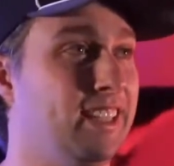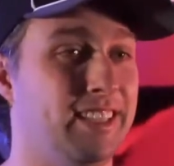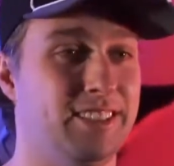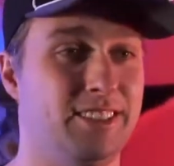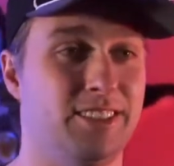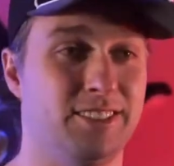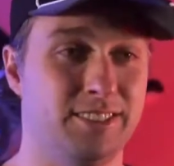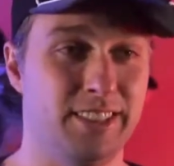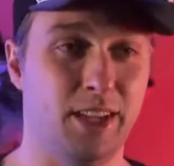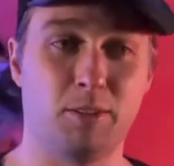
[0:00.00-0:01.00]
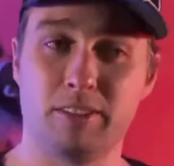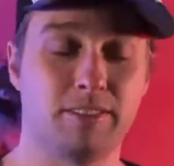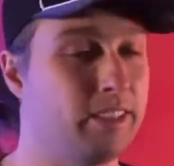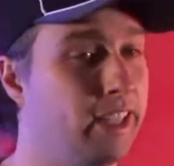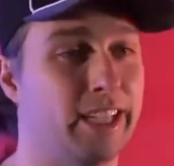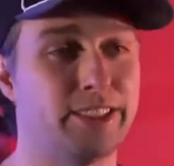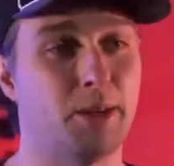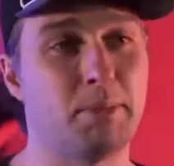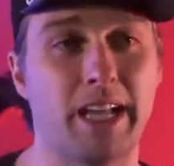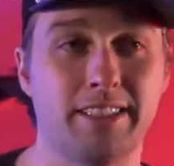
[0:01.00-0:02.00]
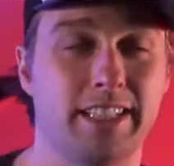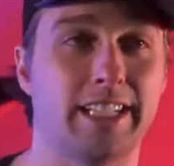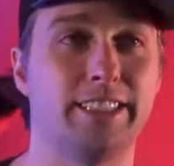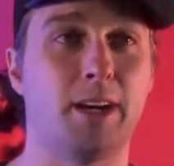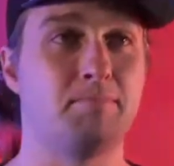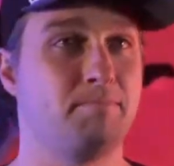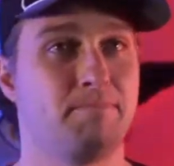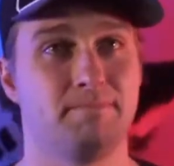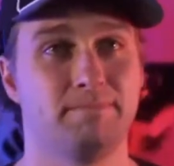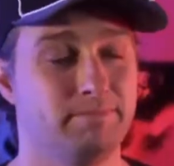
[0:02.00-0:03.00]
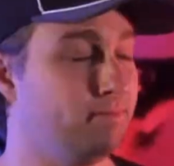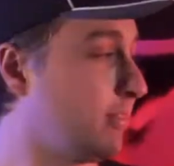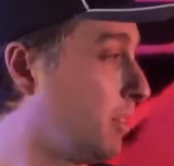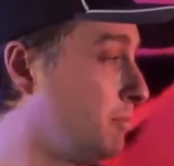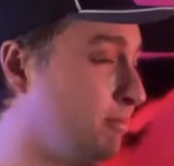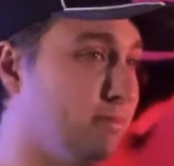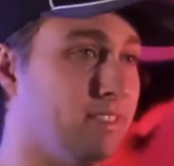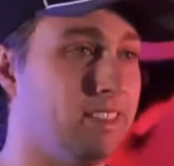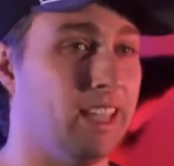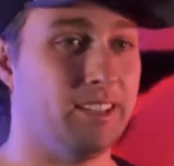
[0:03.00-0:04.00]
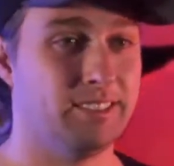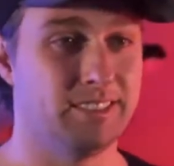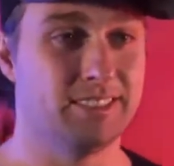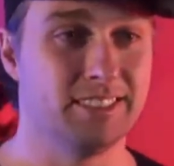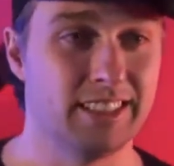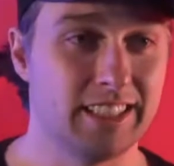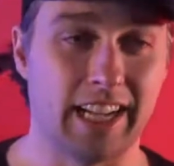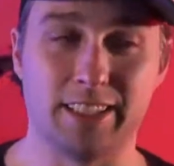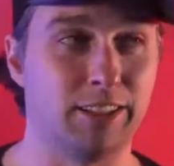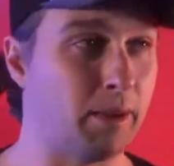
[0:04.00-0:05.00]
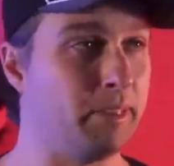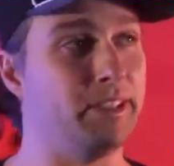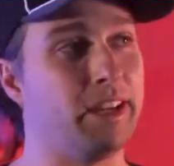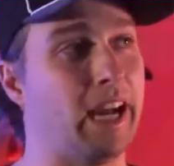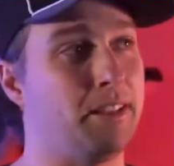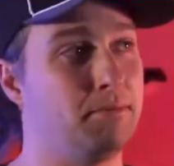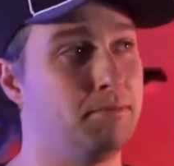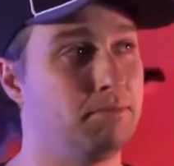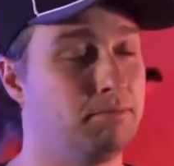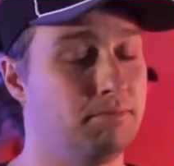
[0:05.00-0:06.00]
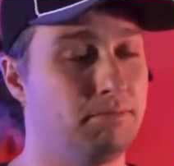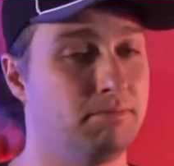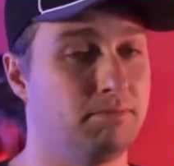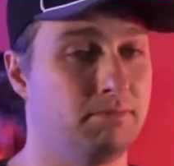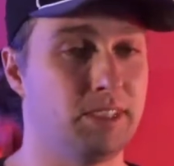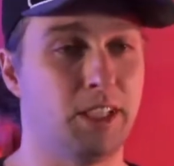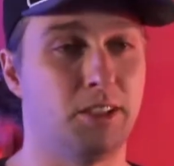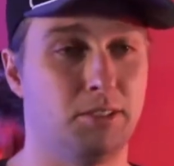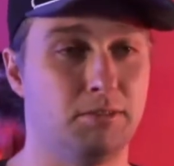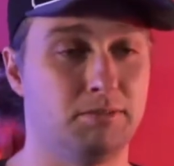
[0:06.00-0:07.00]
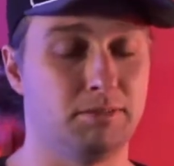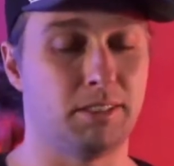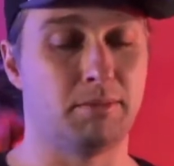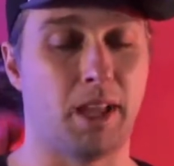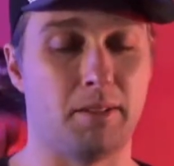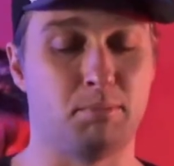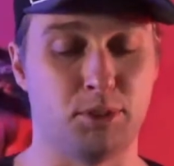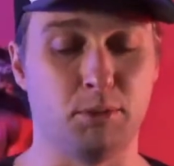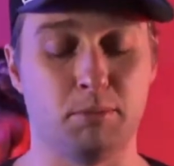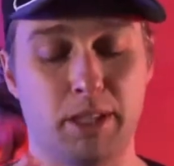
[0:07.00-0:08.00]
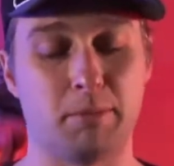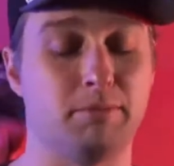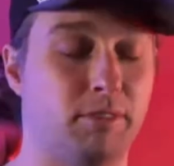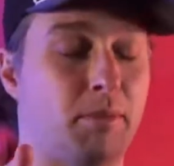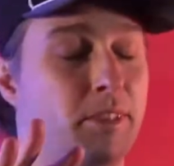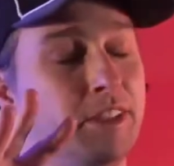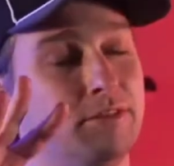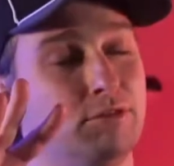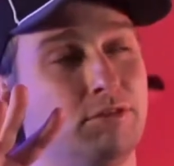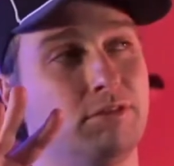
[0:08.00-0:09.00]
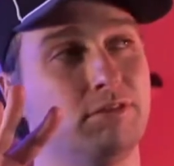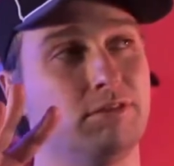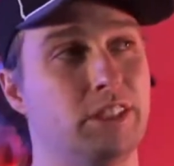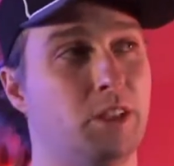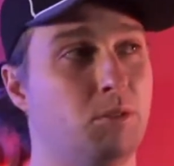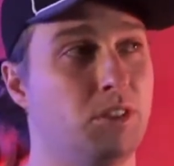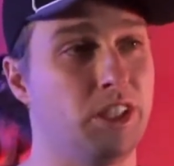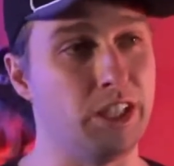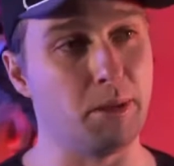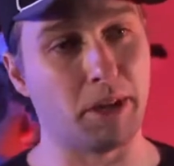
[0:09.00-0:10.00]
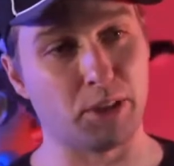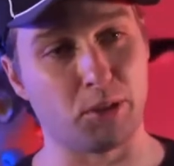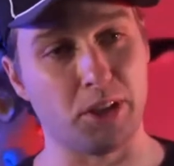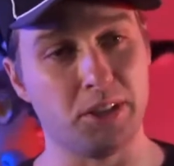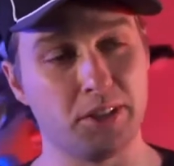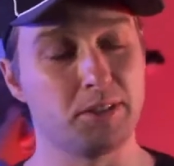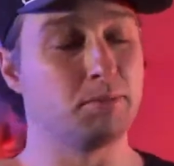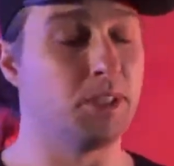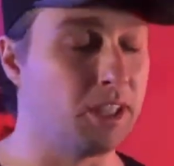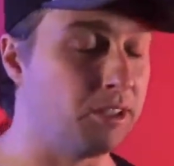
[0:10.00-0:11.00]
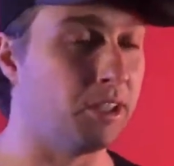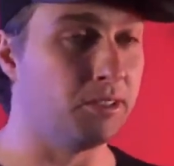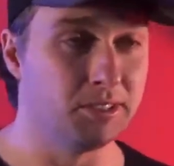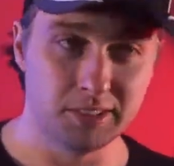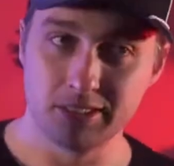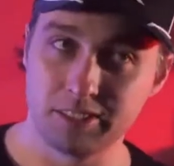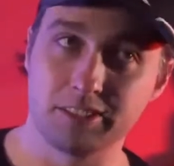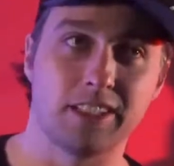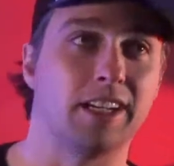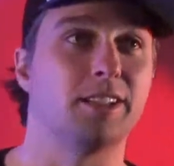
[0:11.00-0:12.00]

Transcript: So catch up, man. Catch up. I don't know how many you got. So presumably I'm leading by 3, but I don't